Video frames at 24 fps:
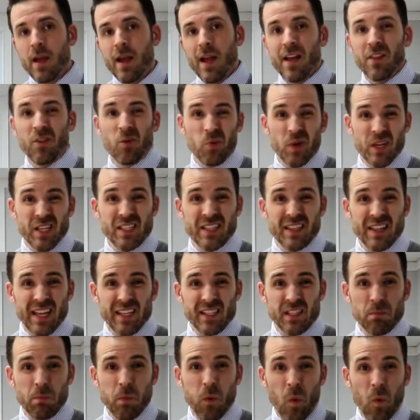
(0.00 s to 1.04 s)
And the reason
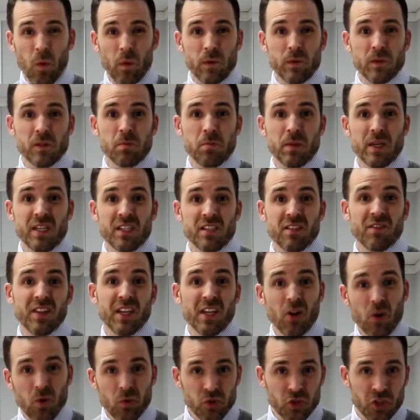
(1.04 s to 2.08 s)
that's important is because if they
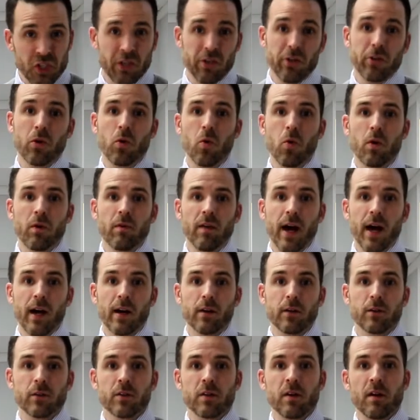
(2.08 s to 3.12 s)
don't share your core
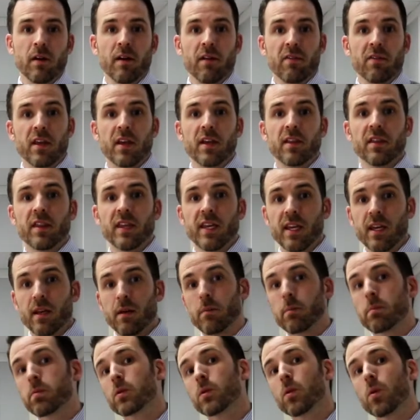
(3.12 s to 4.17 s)
values, then the
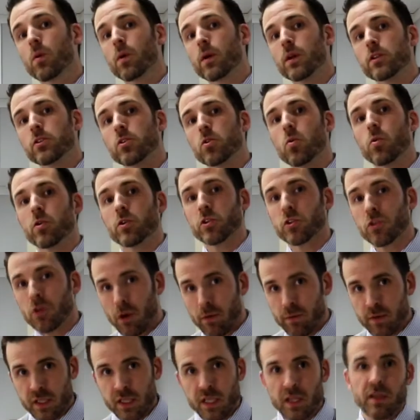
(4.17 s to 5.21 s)
employees who are
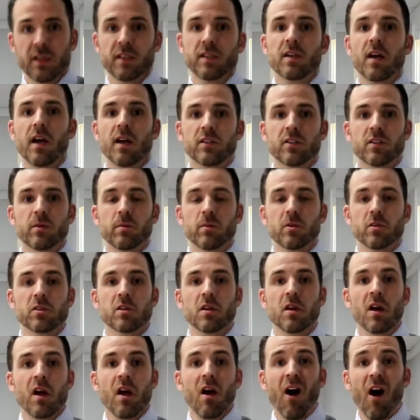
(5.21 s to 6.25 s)
servicing these customers